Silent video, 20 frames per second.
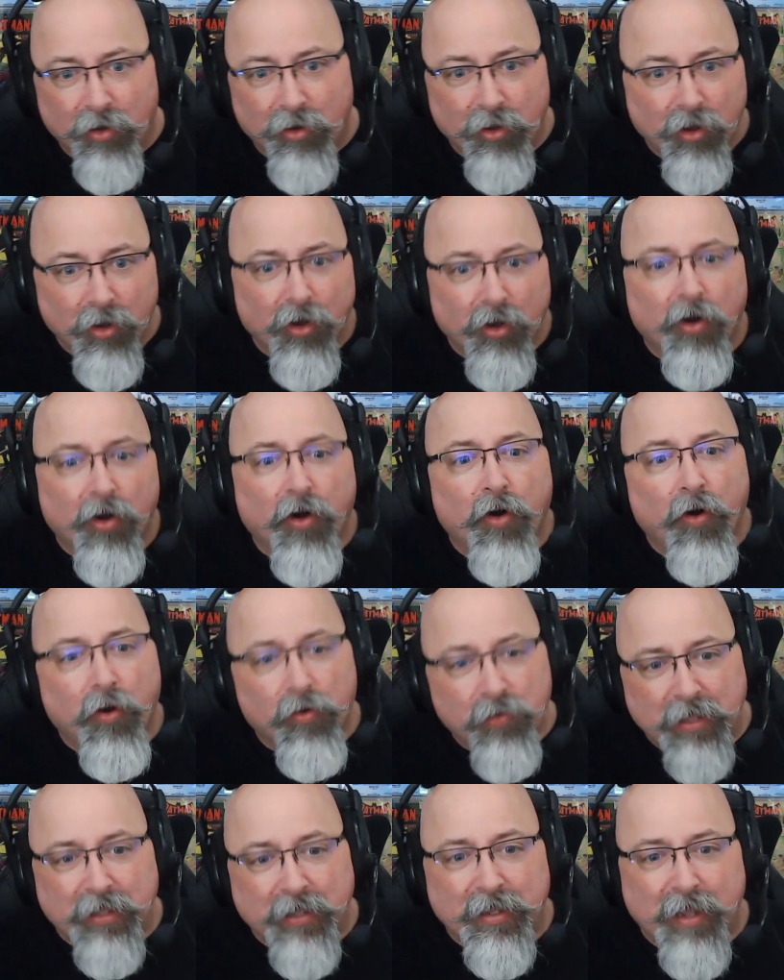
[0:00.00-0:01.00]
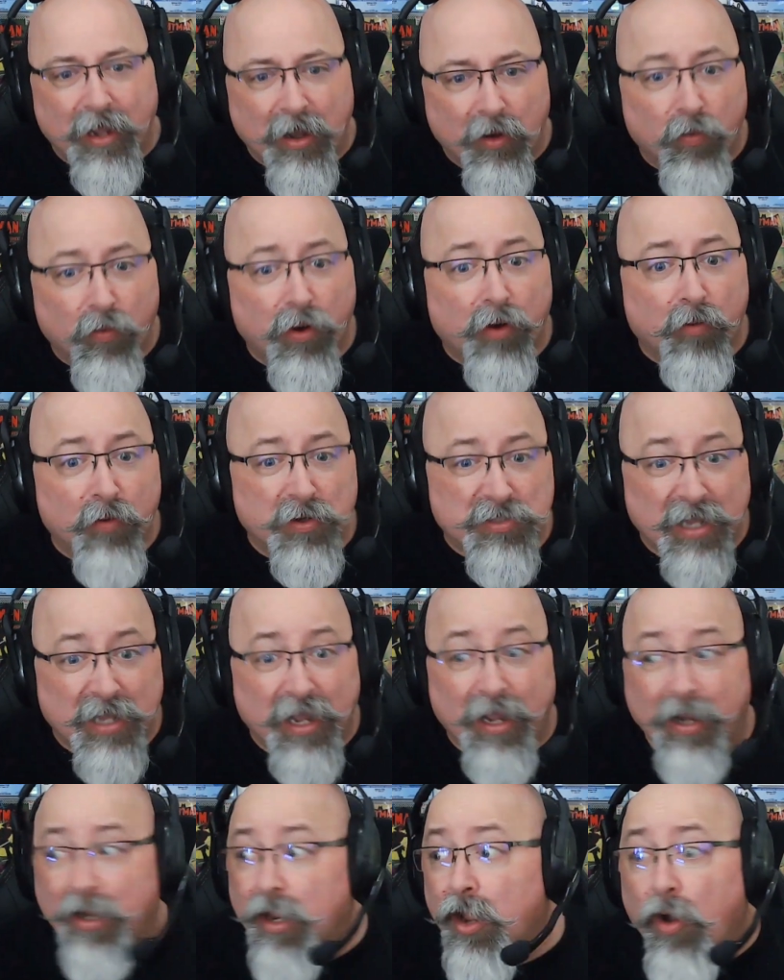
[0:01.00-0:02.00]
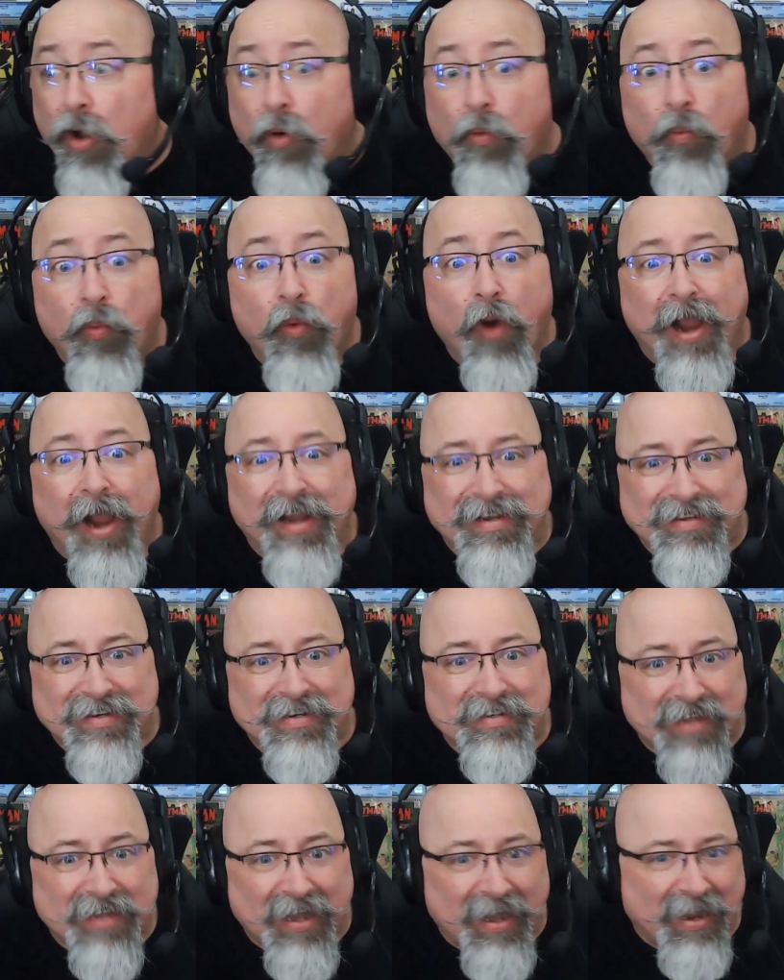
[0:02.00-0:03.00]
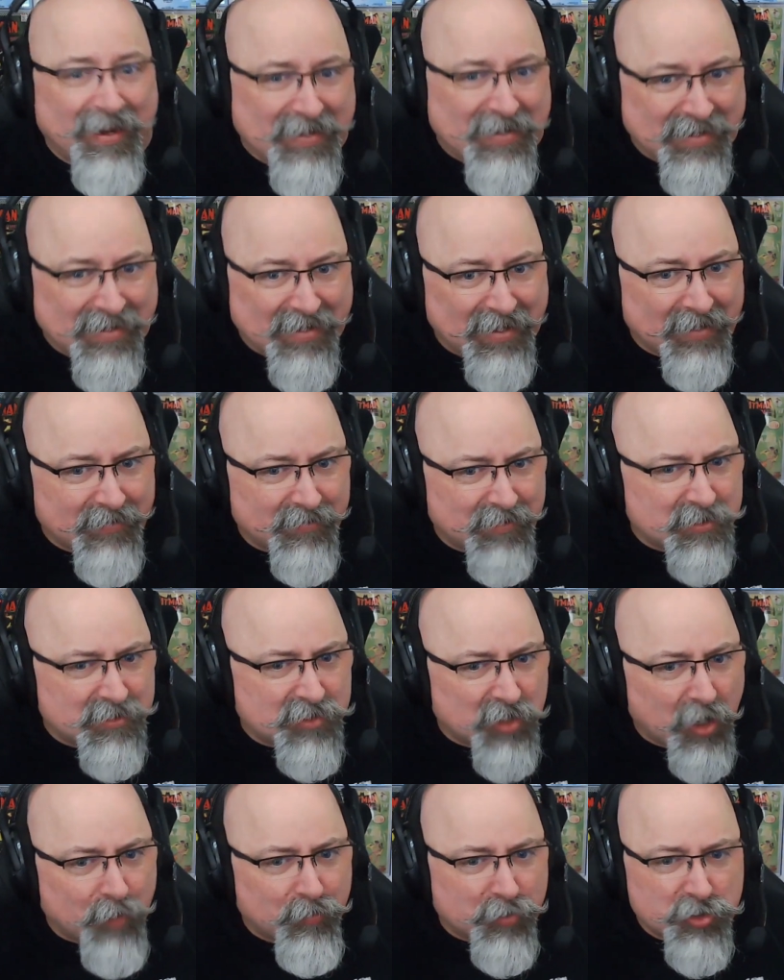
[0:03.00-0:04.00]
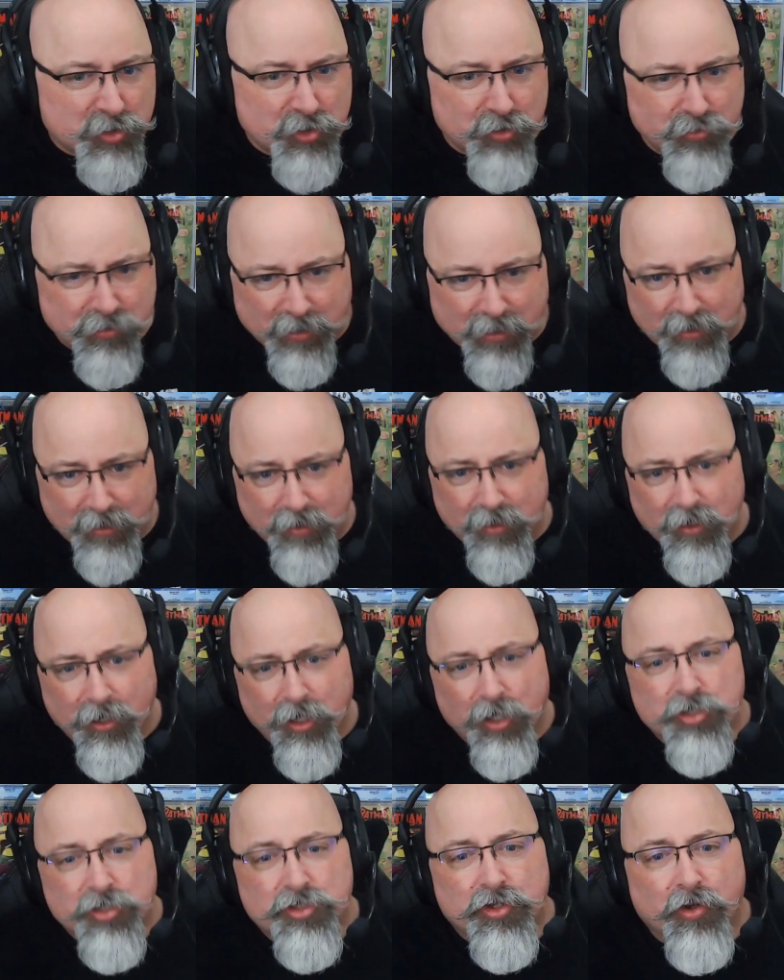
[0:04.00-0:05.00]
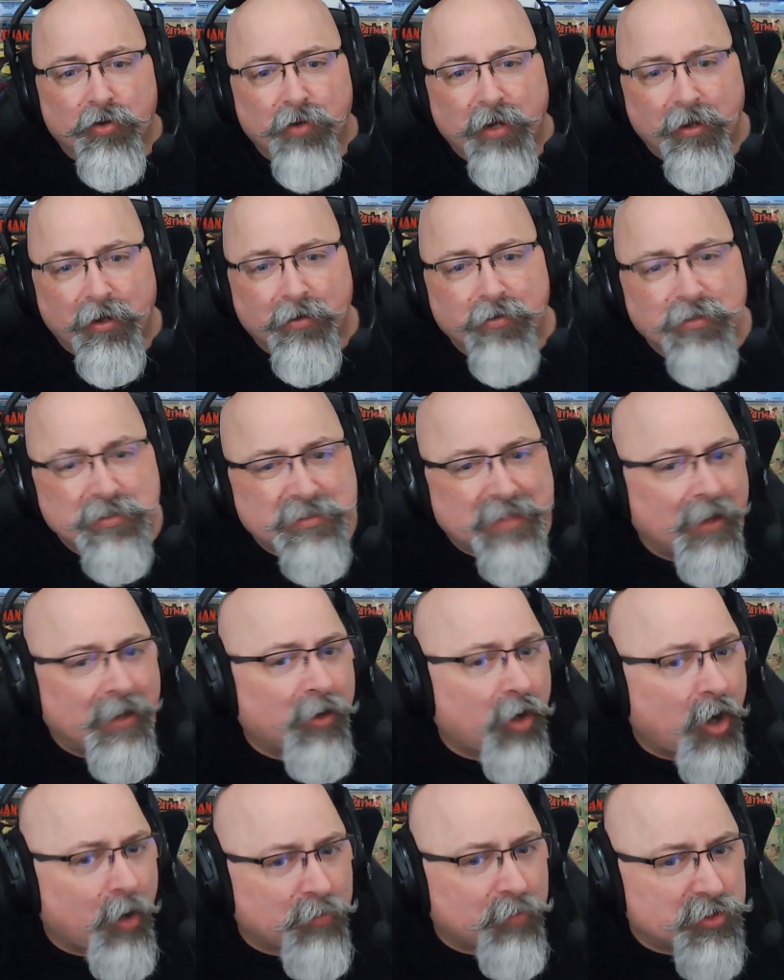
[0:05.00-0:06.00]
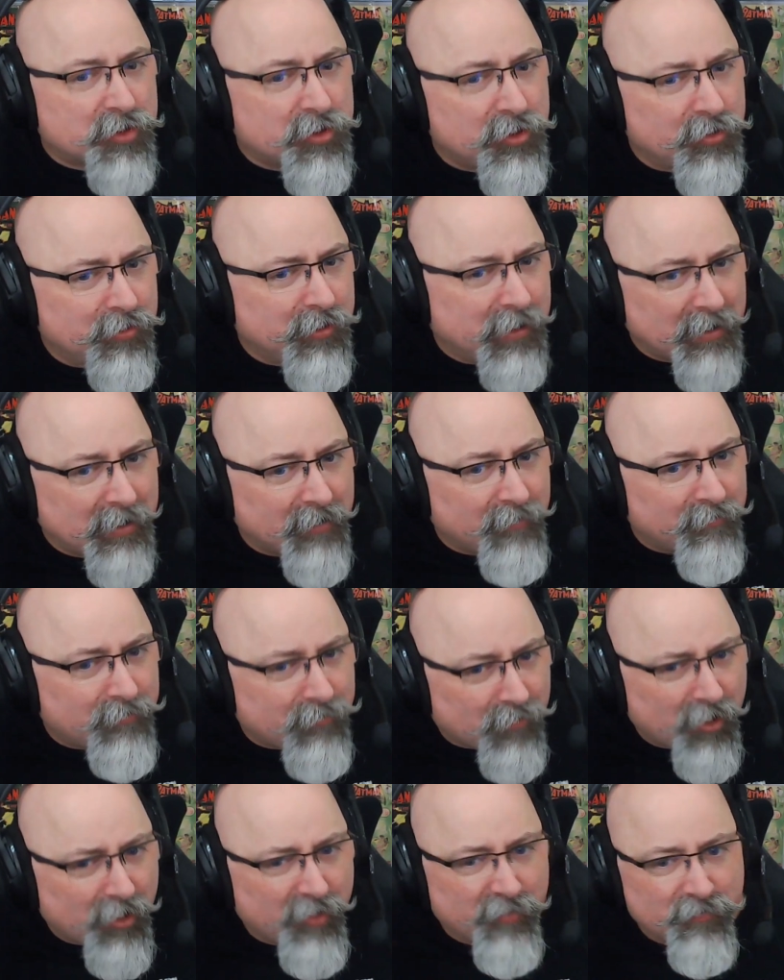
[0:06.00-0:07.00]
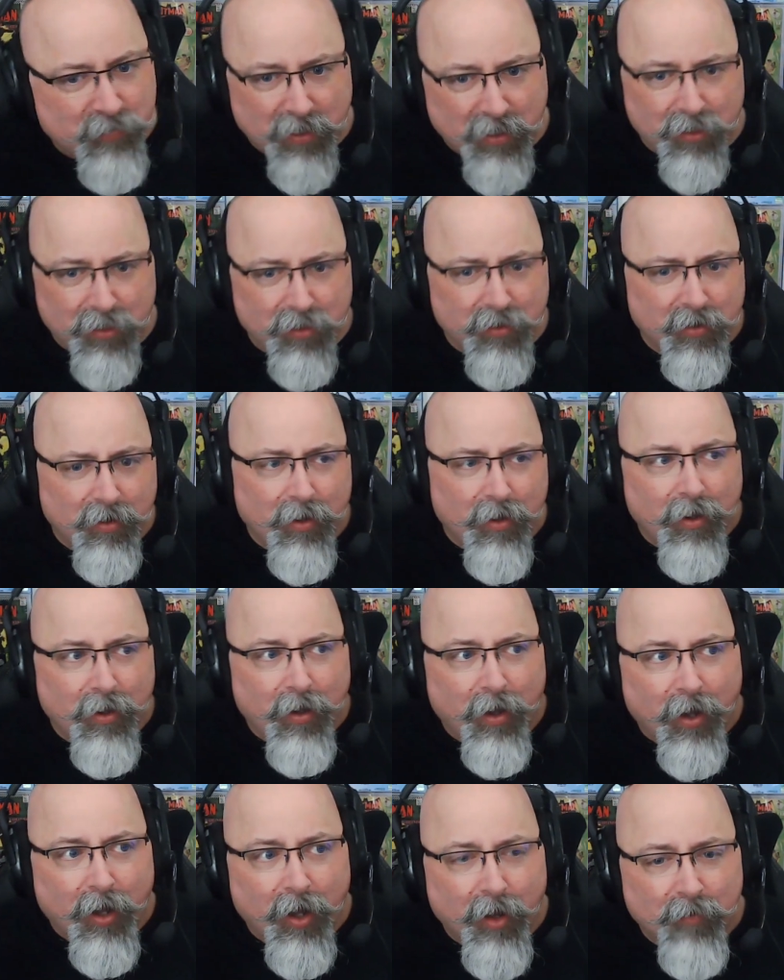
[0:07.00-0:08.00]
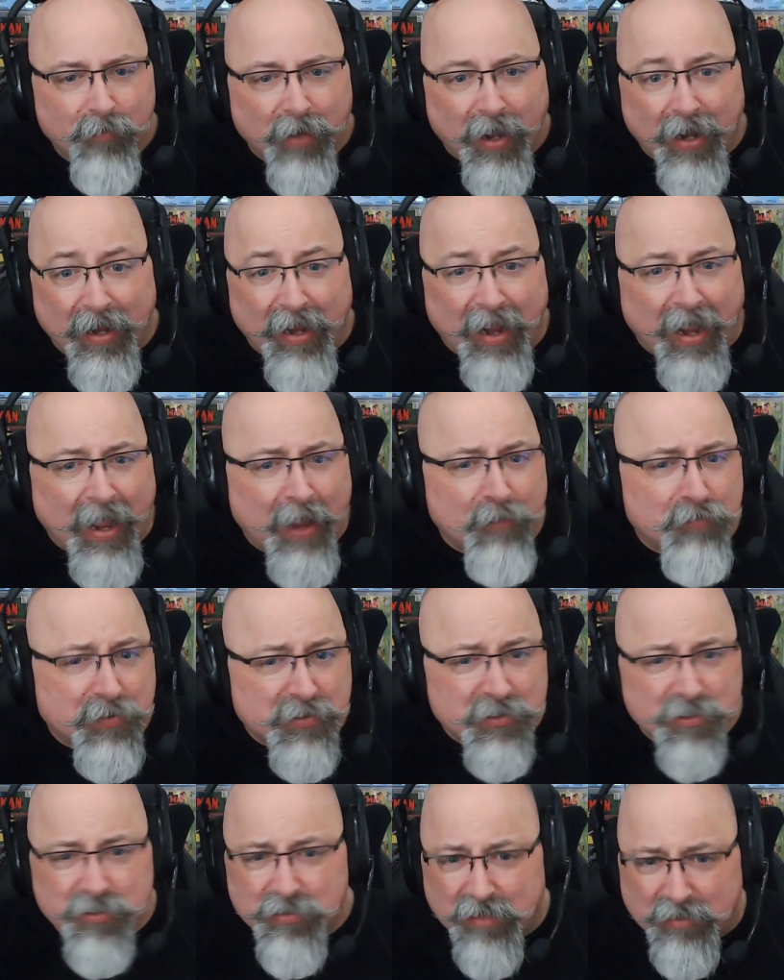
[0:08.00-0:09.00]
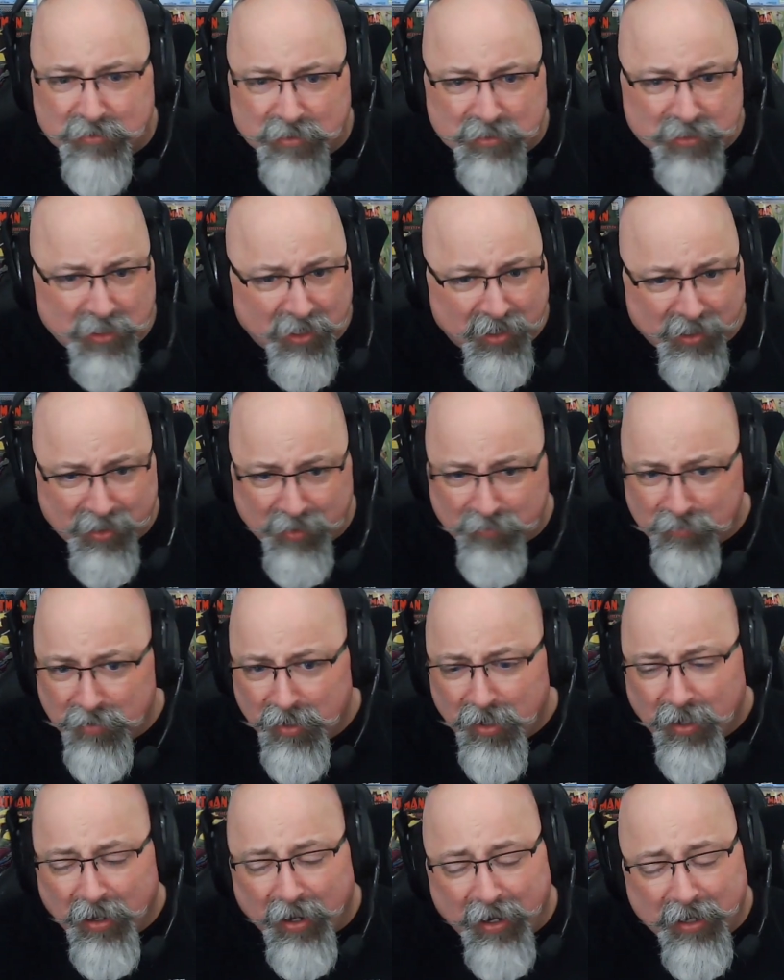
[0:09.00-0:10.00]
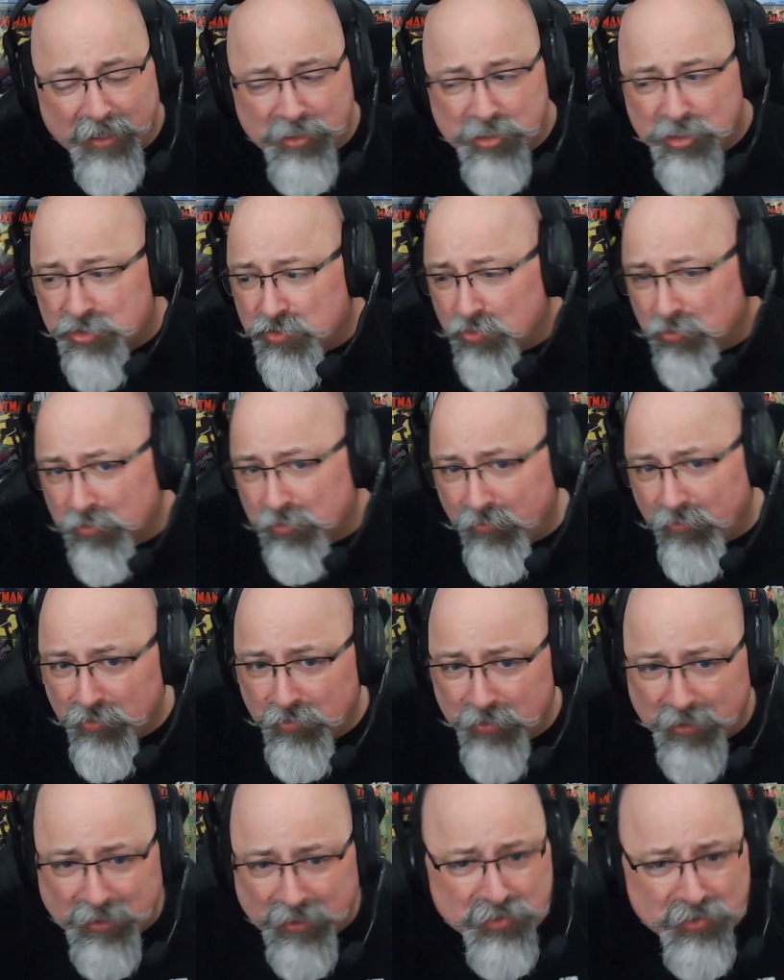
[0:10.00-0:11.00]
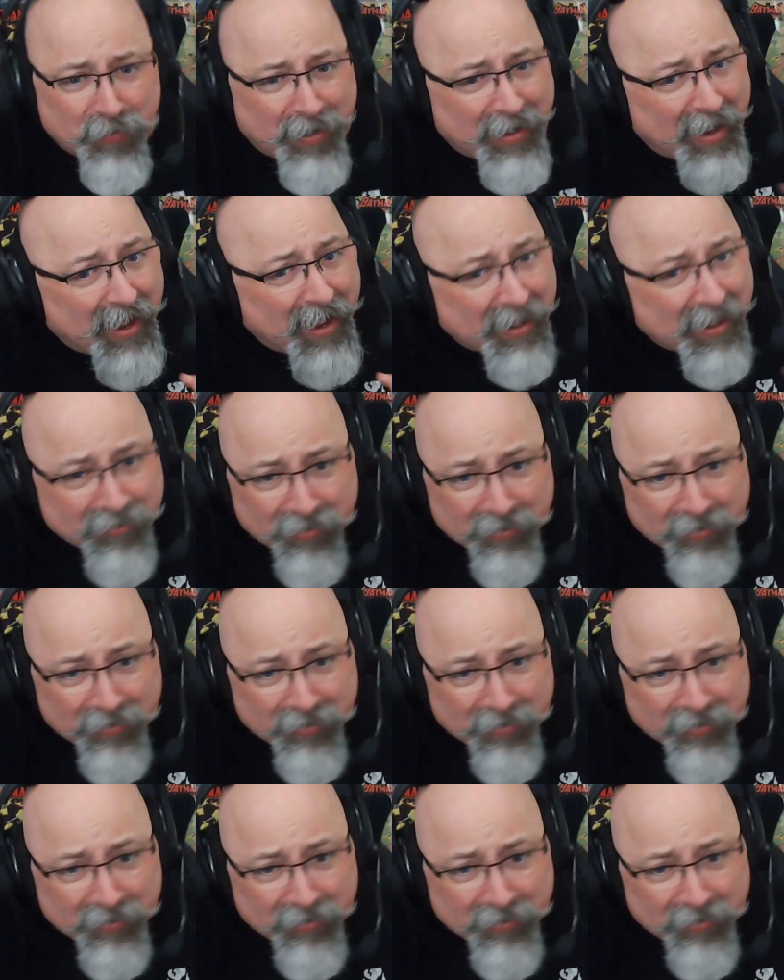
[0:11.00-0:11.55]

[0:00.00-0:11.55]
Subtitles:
holy cow, where was I? Why didn't I get this opportunity? So here is that opportunity in front of me. I happened at the time, I had just sold a few things, so I had